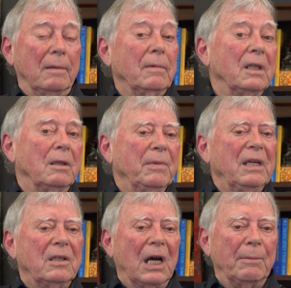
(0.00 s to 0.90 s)
in the
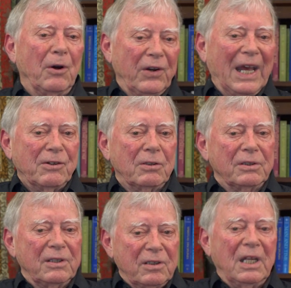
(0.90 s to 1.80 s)
meantime, our
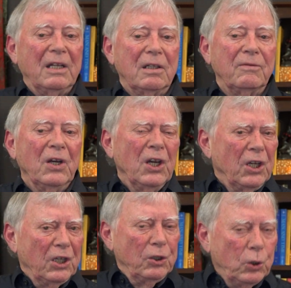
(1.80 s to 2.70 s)
natural, instinctive,
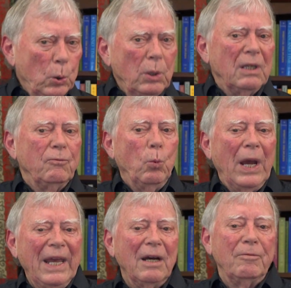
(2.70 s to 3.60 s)
intuitive
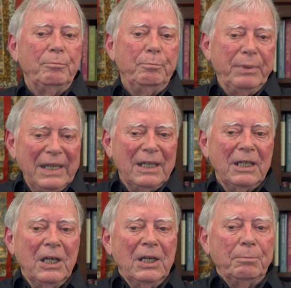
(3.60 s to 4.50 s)
way of
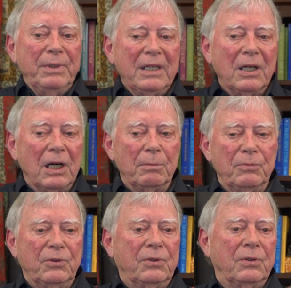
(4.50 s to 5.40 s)
being
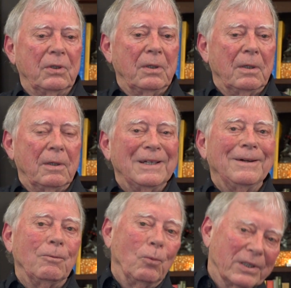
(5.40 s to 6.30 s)
becomes
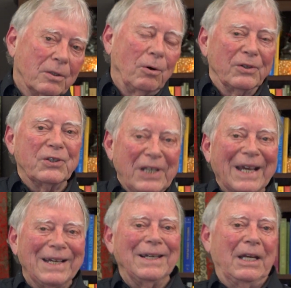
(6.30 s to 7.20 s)
what's called
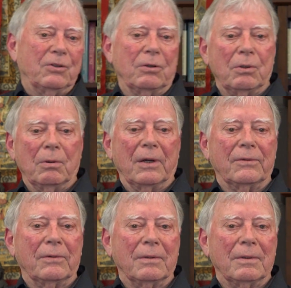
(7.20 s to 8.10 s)
second nature to
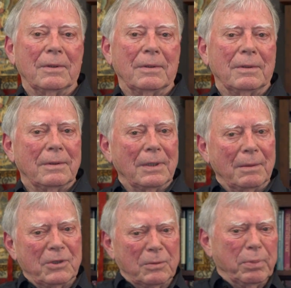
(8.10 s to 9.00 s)
us.
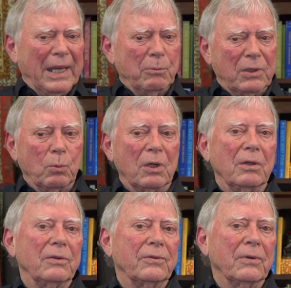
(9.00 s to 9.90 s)
I'm just playing with
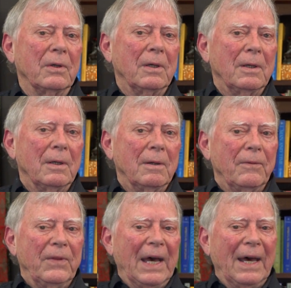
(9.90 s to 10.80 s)
words.
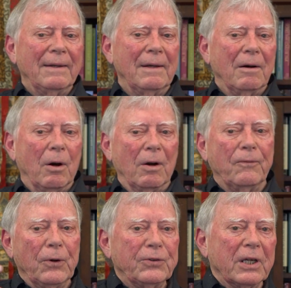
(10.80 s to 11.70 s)
That our
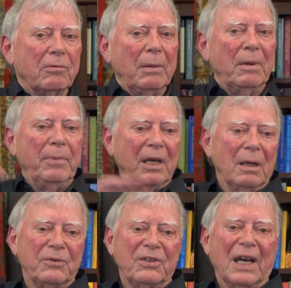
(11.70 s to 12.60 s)
first agreement
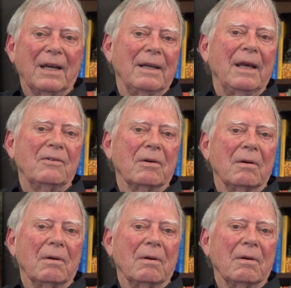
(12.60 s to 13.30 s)
becomes second nature.